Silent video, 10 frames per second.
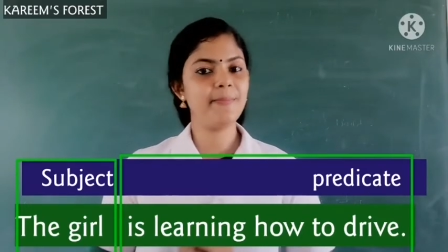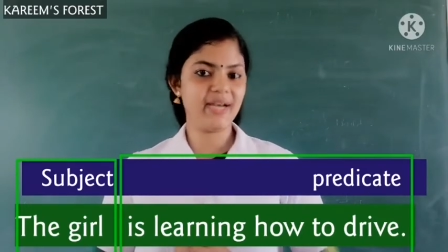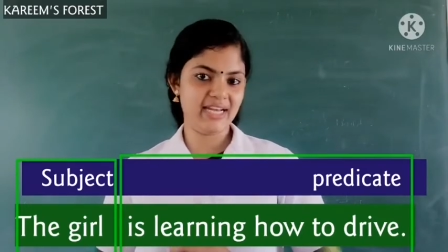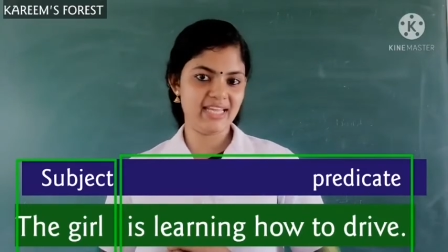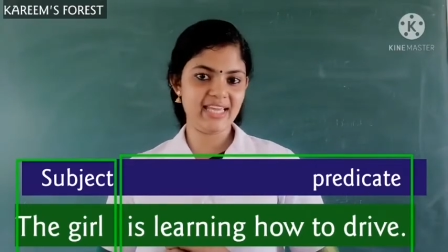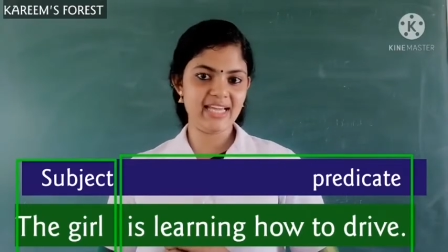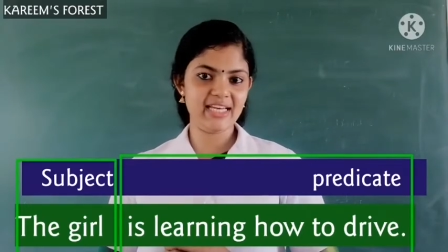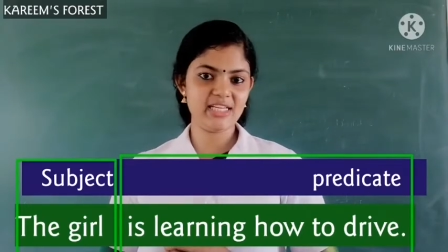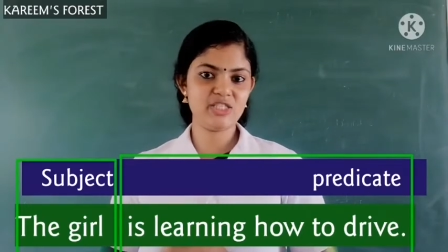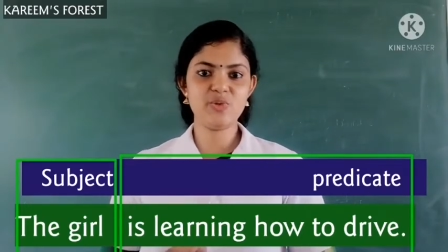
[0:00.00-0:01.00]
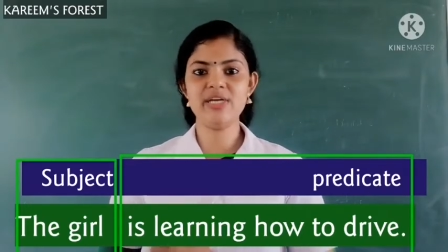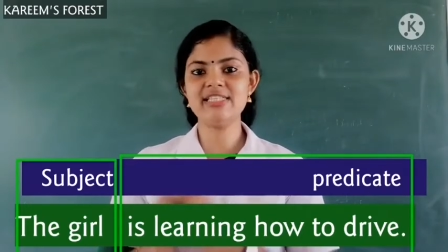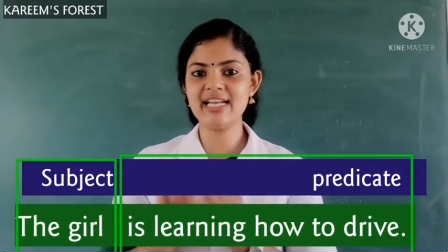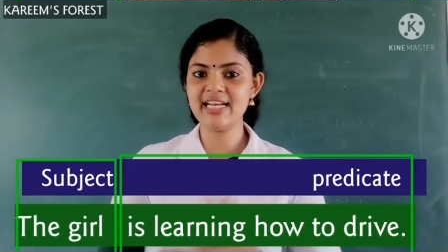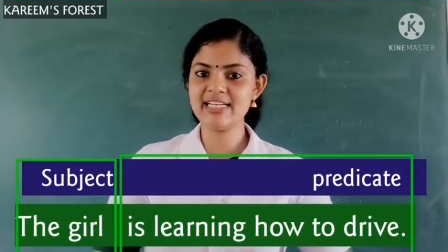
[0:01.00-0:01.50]
predicate. So a
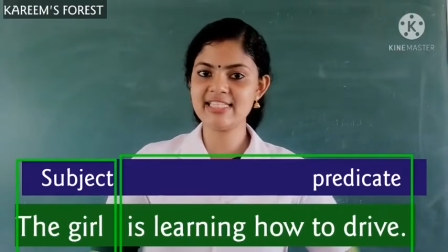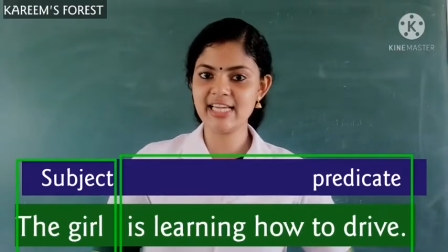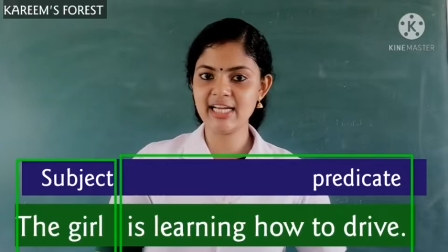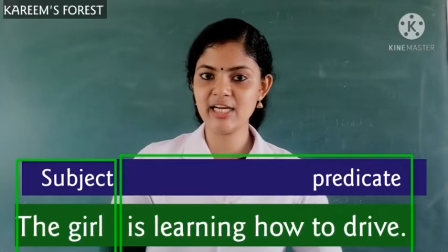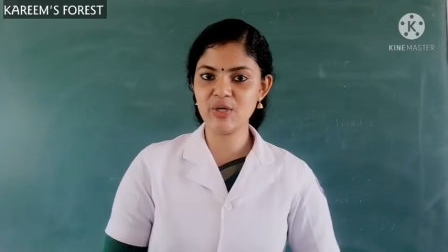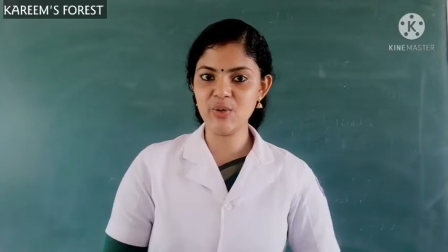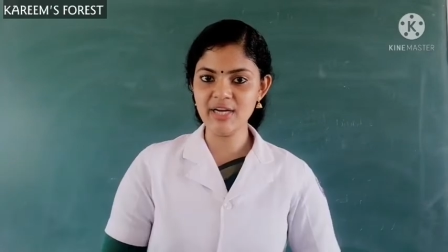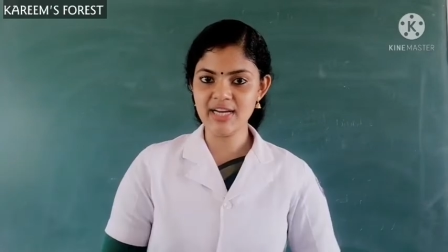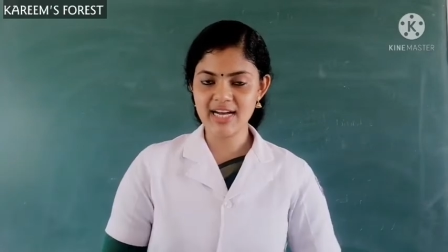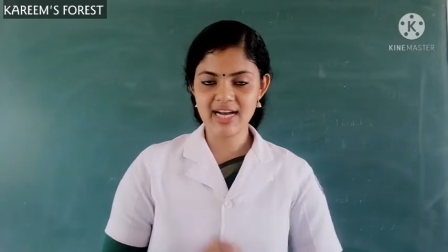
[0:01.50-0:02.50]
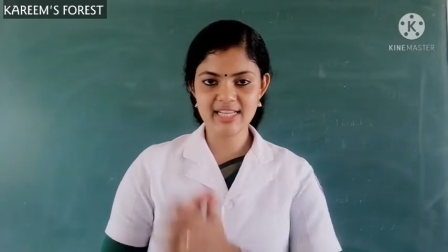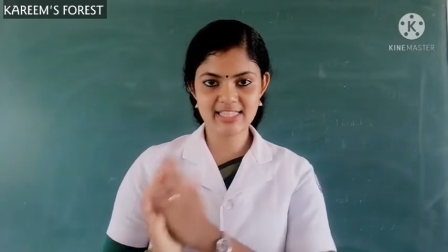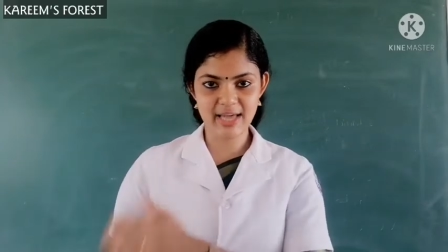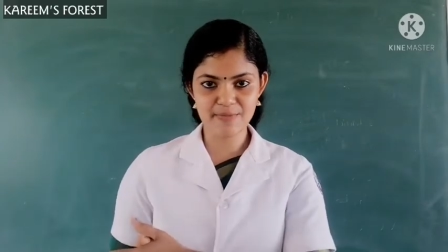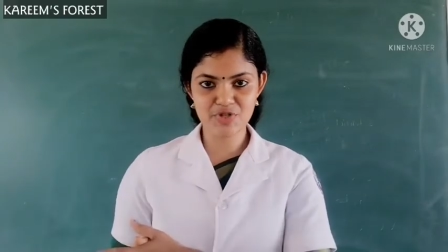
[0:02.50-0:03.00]
sentence include a
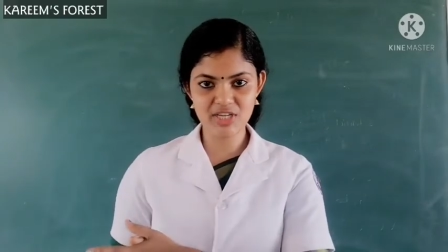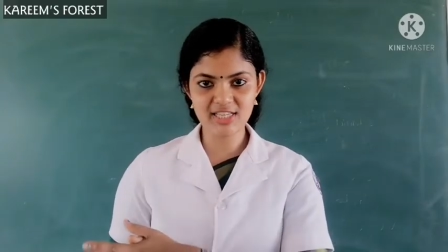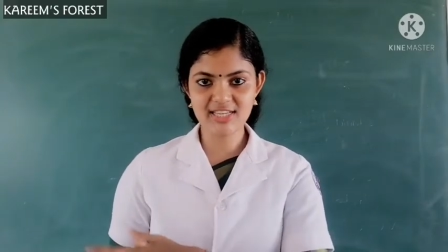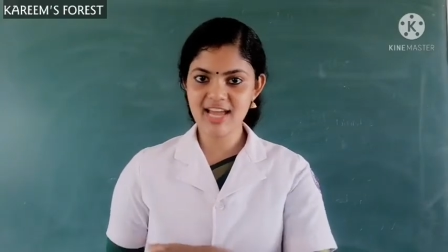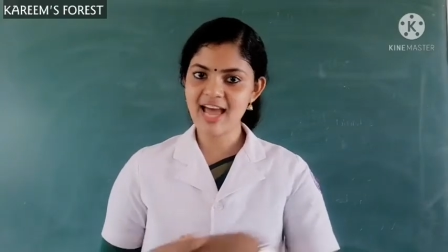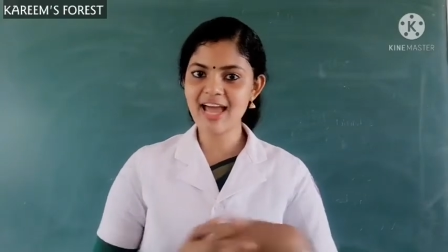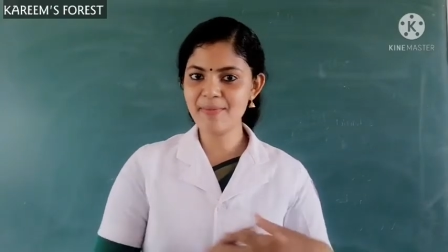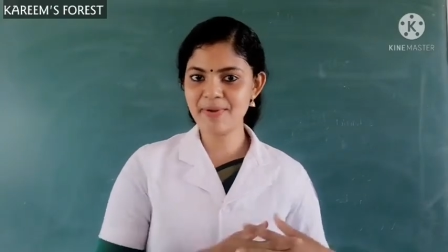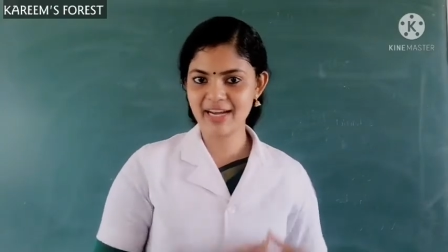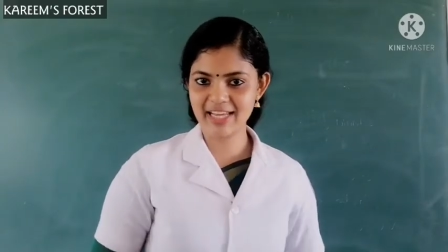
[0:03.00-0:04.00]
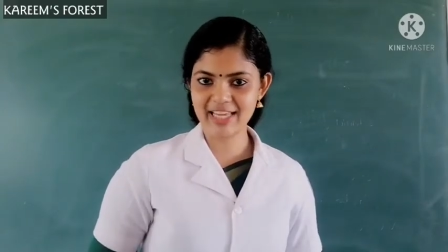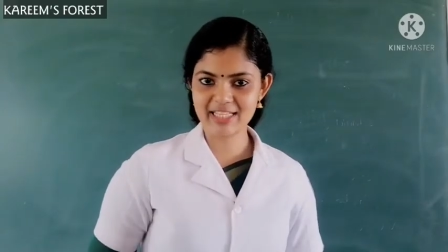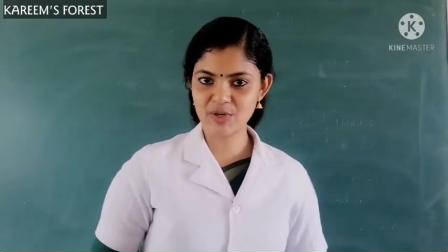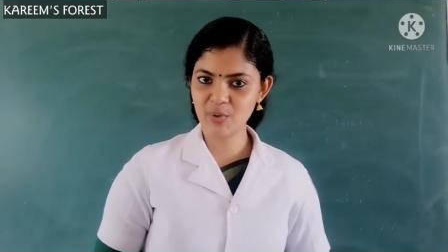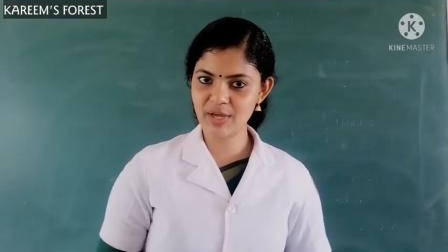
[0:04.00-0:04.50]
subject and
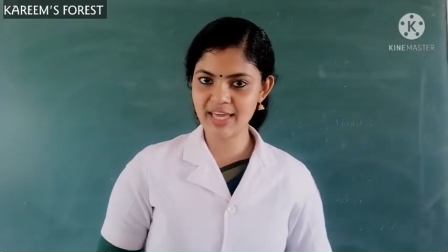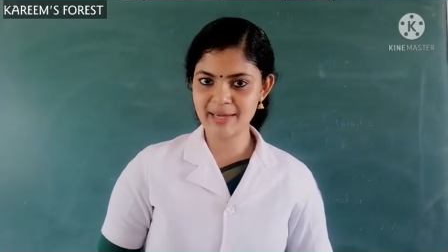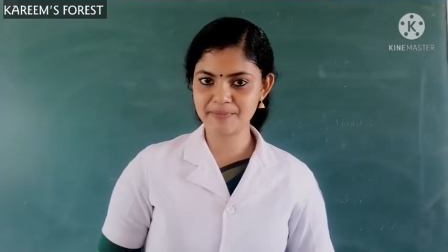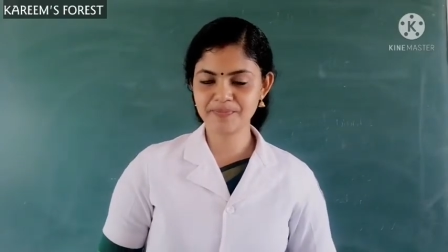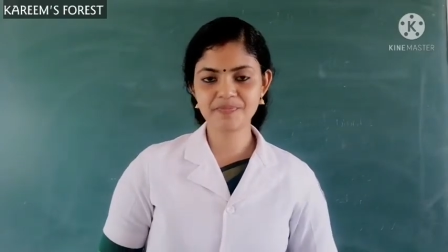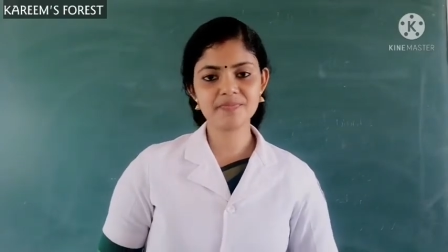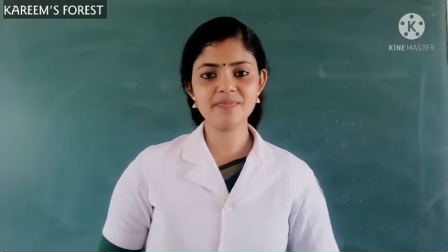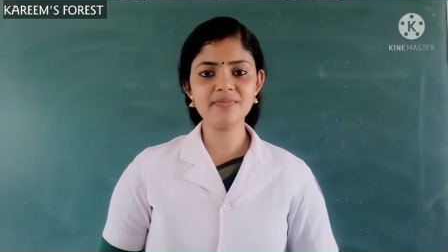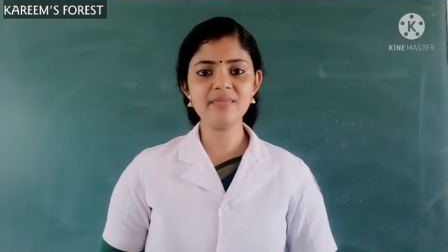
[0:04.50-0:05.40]
predicate. Okay.